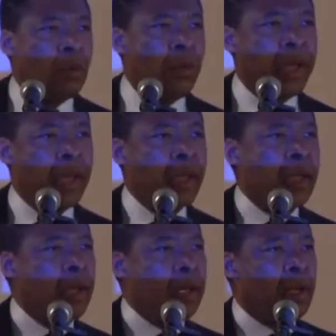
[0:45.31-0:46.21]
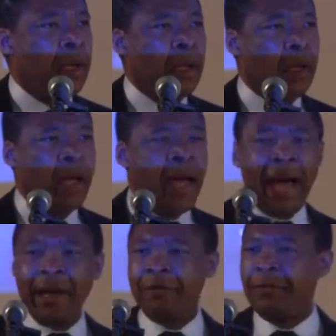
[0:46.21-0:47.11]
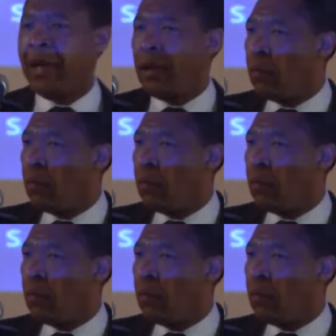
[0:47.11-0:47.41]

We have